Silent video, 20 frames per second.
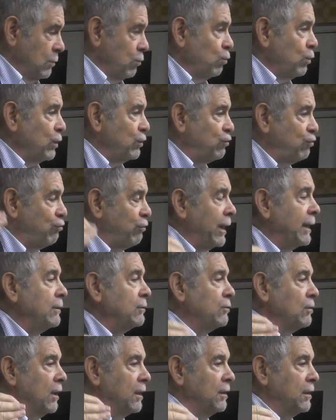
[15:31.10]

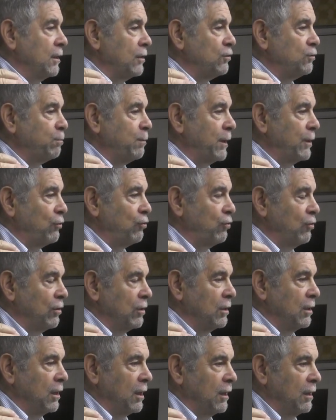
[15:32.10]
Restraint on the
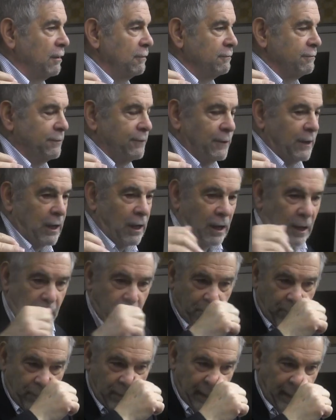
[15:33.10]
expression of
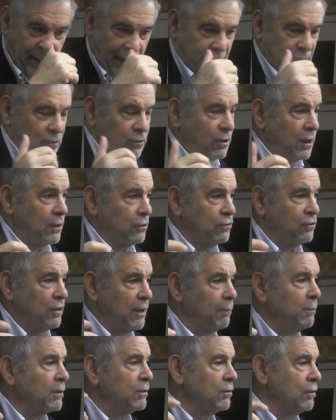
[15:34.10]

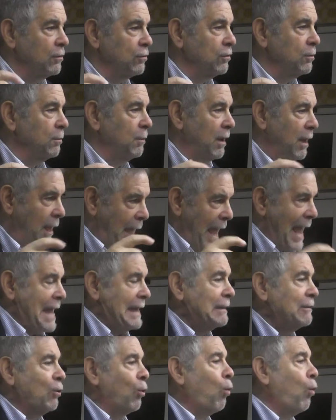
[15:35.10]
anti-Semitism
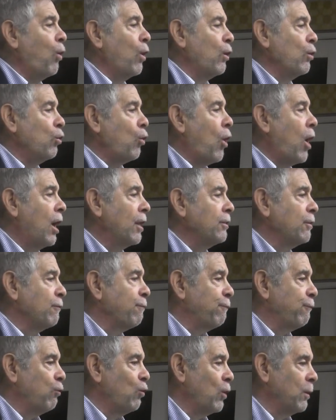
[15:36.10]
and all other
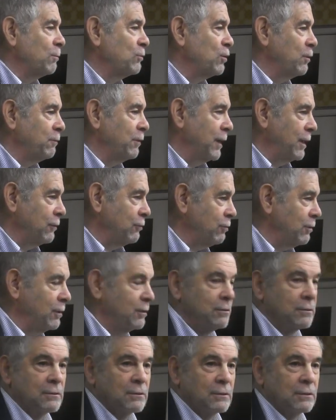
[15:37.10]
forms of
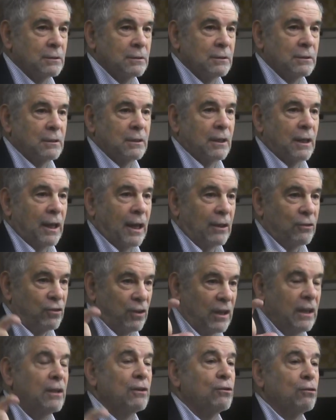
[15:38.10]
hatred has
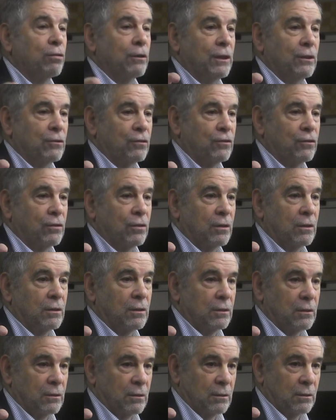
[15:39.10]
increased
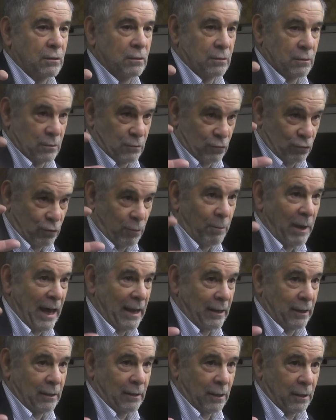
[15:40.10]

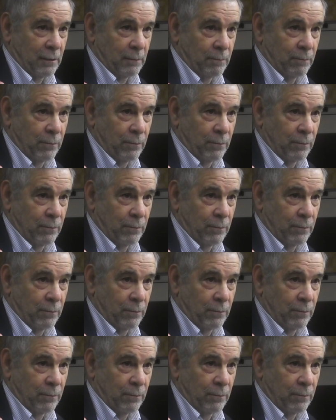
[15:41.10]
dramatically.